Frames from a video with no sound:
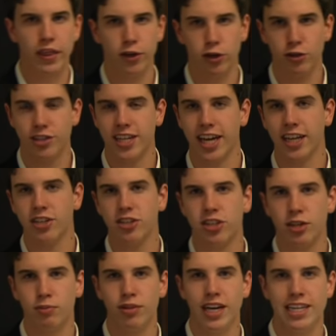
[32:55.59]
The Crusades
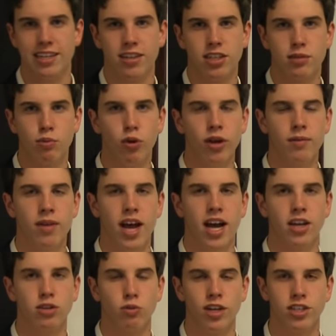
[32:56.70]
took place at this point
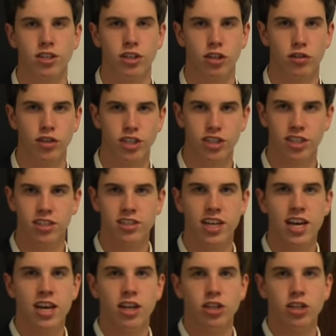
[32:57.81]
as Western Christians